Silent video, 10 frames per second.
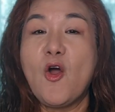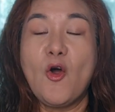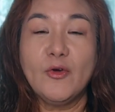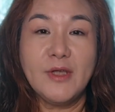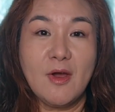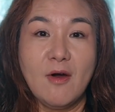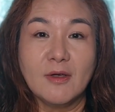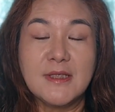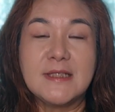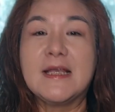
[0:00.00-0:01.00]
or the
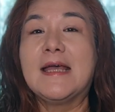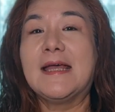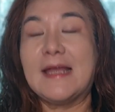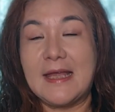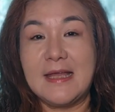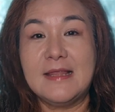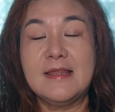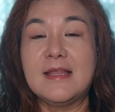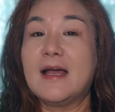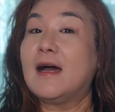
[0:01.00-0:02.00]
ox
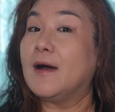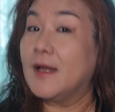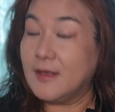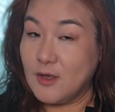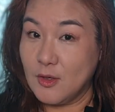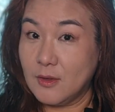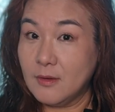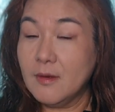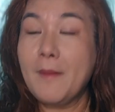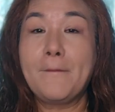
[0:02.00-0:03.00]
in their
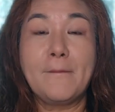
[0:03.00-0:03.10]
year,